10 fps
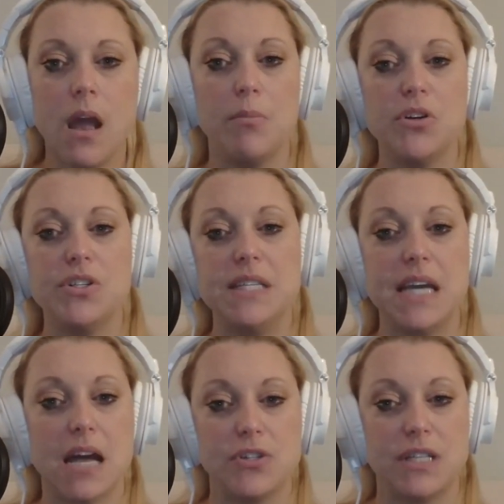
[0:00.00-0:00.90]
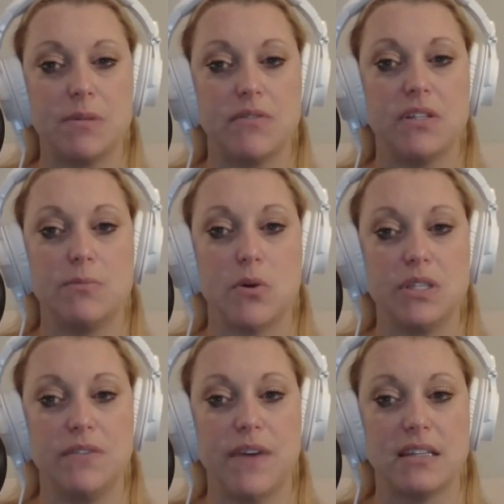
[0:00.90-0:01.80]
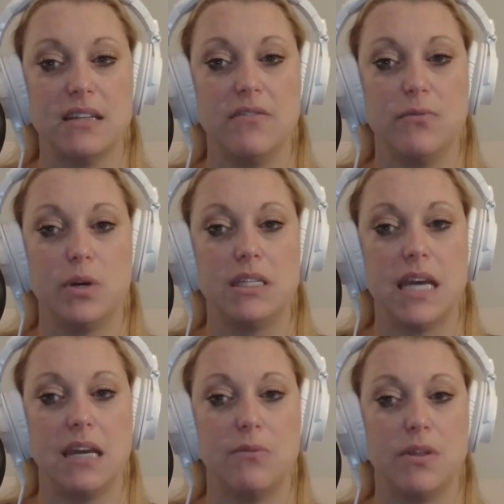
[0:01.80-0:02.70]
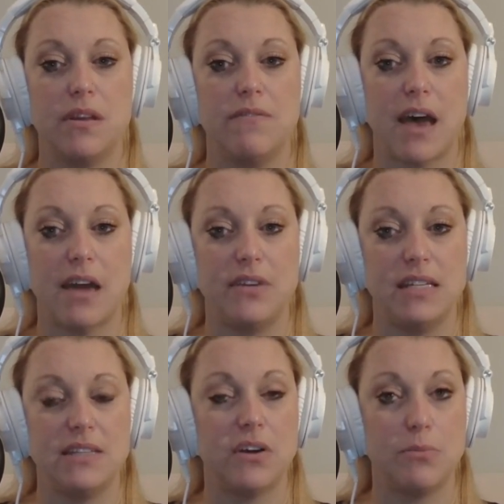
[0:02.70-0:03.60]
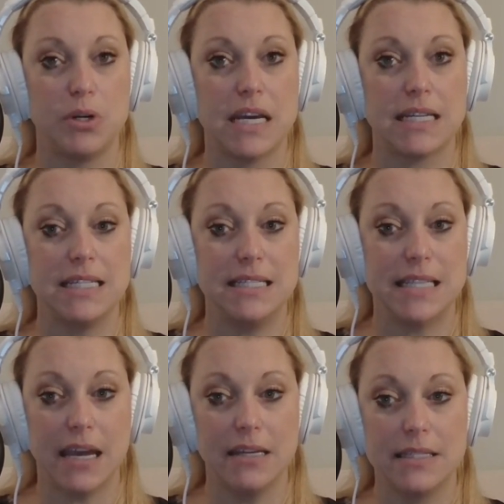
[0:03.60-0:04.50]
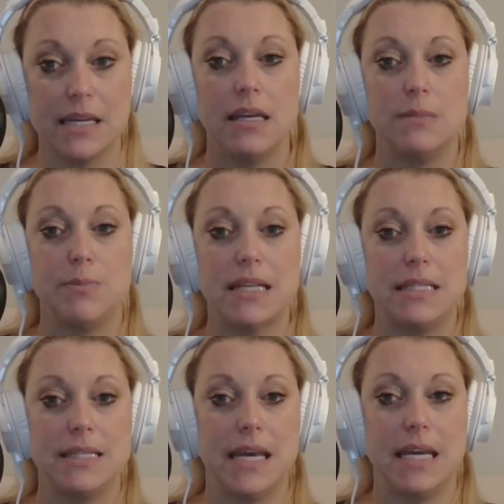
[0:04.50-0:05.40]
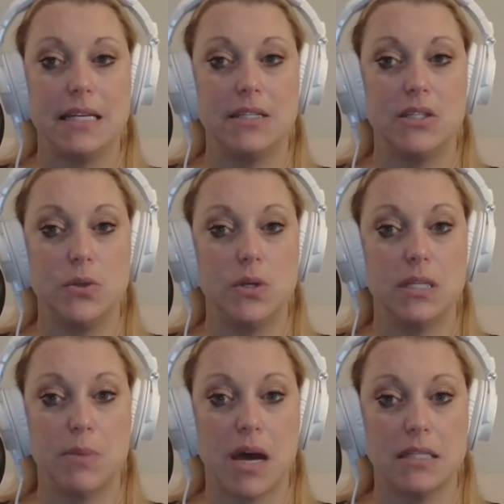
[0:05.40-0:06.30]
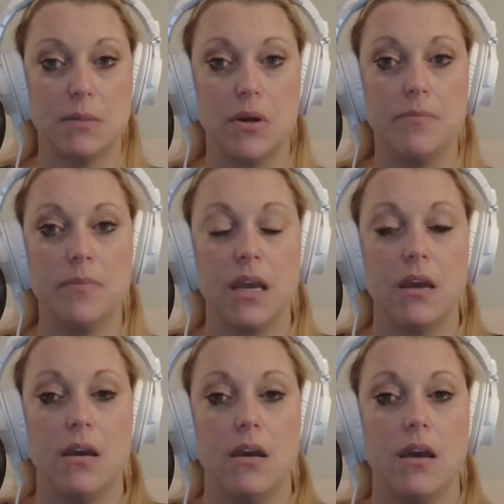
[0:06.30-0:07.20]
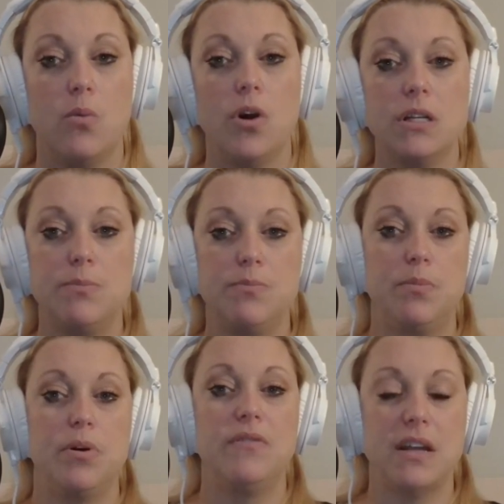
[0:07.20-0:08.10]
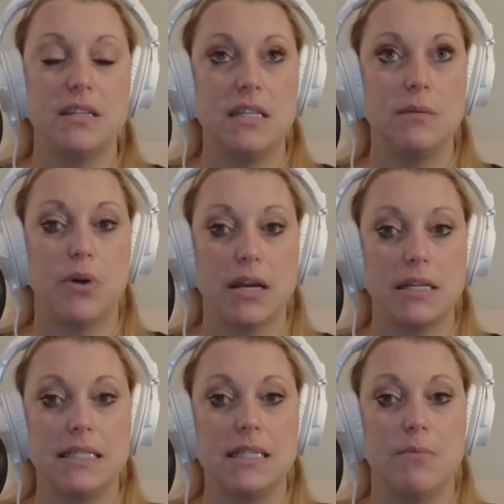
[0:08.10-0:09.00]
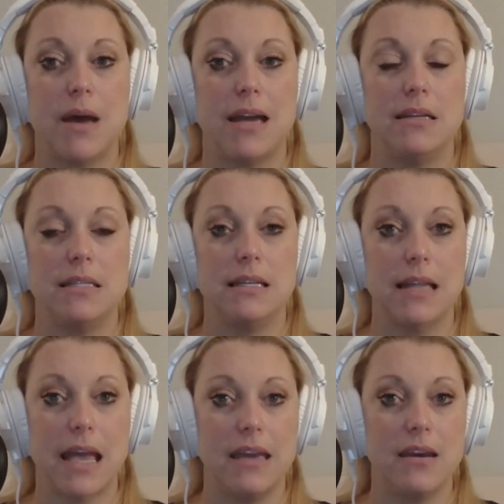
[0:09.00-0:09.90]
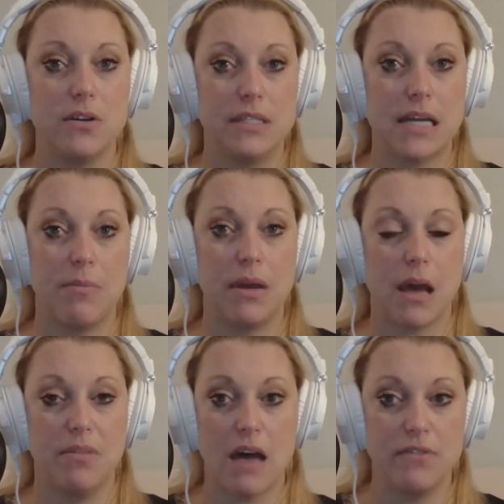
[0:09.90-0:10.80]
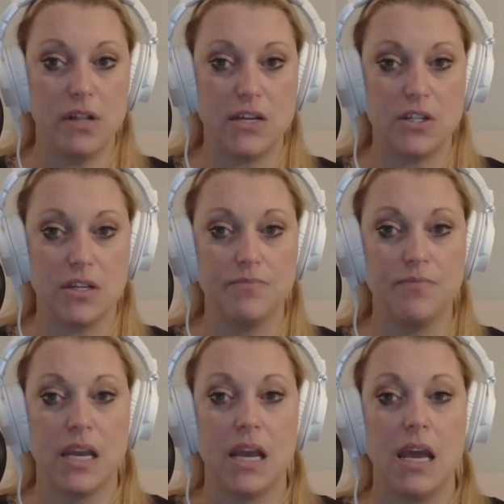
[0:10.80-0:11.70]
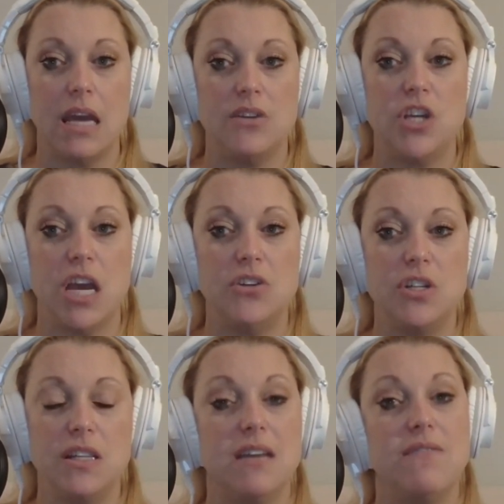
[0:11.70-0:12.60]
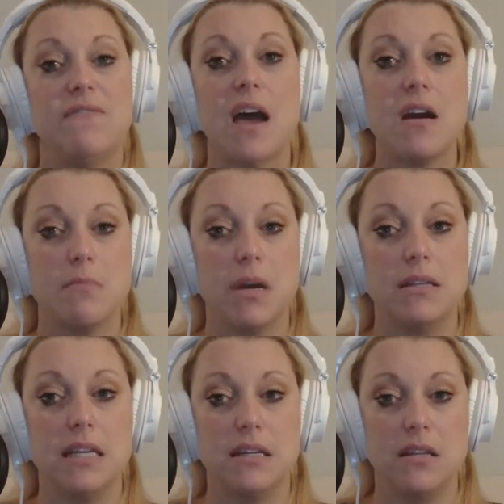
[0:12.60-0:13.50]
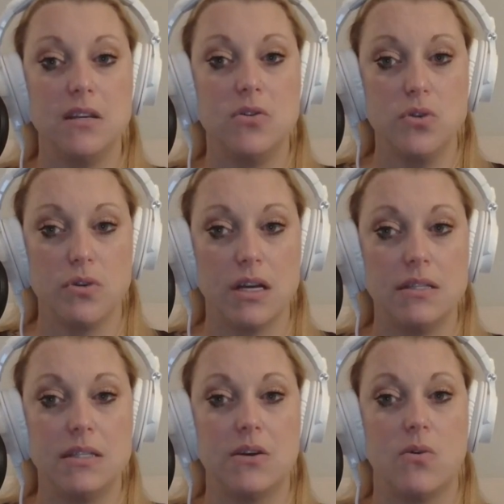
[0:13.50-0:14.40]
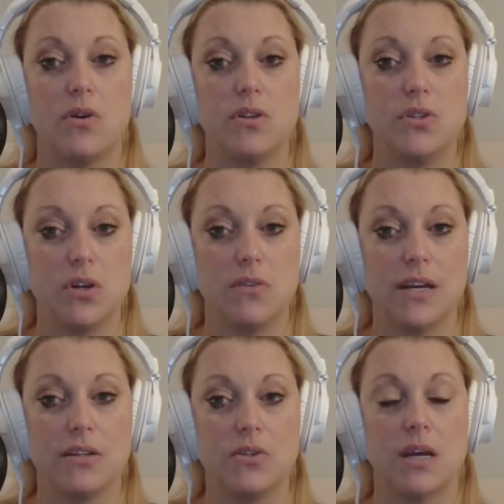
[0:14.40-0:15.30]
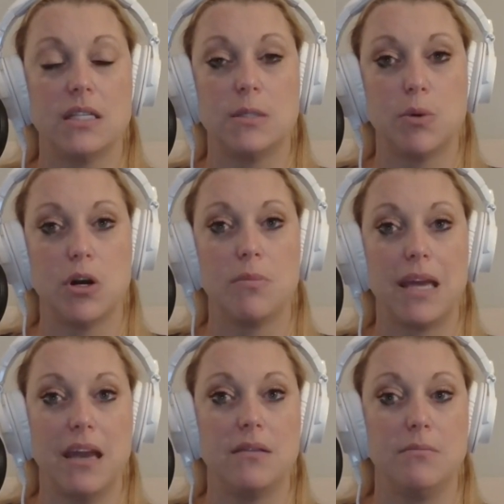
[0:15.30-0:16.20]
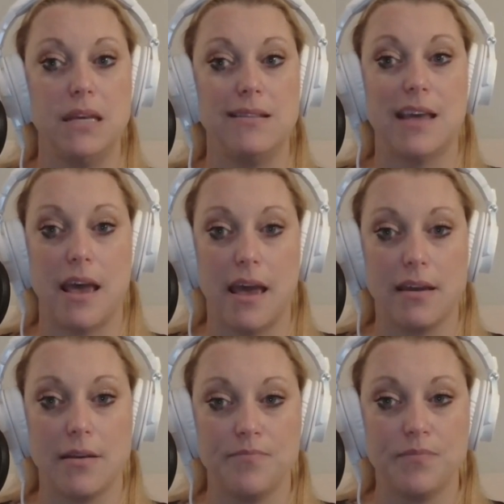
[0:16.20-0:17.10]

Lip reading: Emergency contraceptive is most effective when taken within 5 days of unprotected sex. It is best to take it as soon as possible. It works preventing pregnancy by delaying or stopping ovulation and changing the environment in the uterus or the cervix so that sperm can't meet the egg.